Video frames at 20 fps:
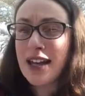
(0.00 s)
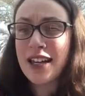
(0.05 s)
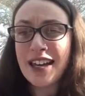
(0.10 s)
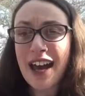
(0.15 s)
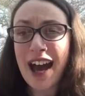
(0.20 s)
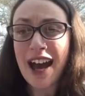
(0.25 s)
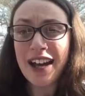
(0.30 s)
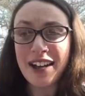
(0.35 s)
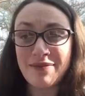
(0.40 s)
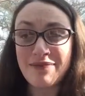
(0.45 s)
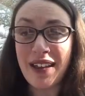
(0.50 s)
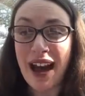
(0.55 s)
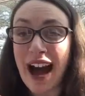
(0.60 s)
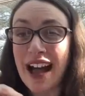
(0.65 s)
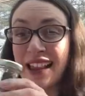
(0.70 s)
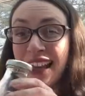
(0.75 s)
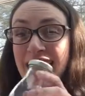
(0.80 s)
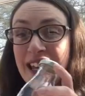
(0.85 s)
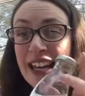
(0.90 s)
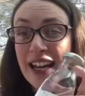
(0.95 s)
Yeah,
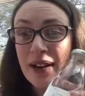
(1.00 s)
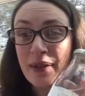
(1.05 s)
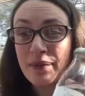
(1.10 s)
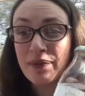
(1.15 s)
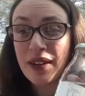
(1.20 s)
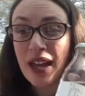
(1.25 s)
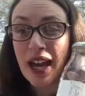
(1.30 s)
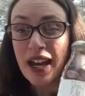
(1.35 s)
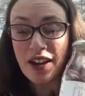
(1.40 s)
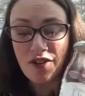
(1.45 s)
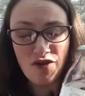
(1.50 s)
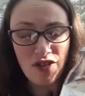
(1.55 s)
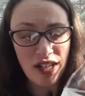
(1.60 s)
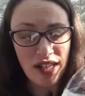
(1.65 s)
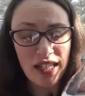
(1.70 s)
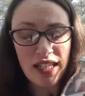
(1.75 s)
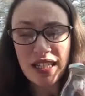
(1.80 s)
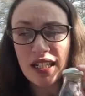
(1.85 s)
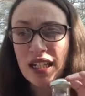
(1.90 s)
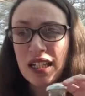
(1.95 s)
I like it, and it
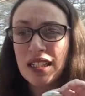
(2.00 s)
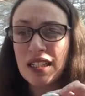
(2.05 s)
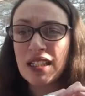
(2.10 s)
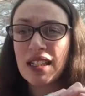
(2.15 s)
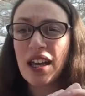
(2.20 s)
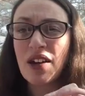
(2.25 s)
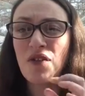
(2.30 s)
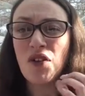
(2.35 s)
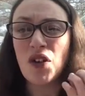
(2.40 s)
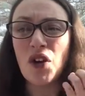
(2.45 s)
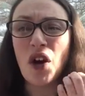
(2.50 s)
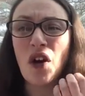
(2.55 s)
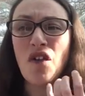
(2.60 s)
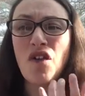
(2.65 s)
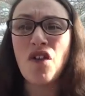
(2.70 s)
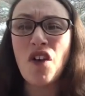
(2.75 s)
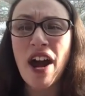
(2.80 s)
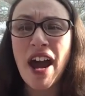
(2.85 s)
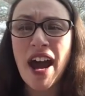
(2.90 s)
really does give you a